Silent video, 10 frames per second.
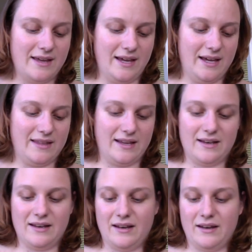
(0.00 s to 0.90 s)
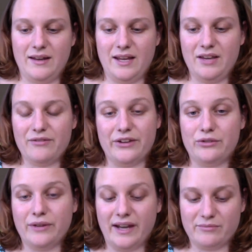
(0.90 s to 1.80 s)
And then if I
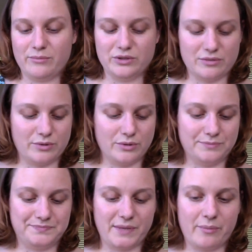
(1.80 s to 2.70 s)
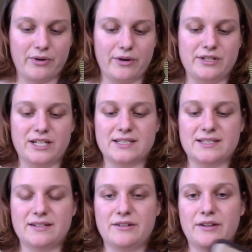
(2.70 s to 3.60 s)
do have multiple projects
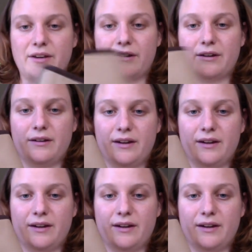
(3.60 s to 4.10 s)
on the go,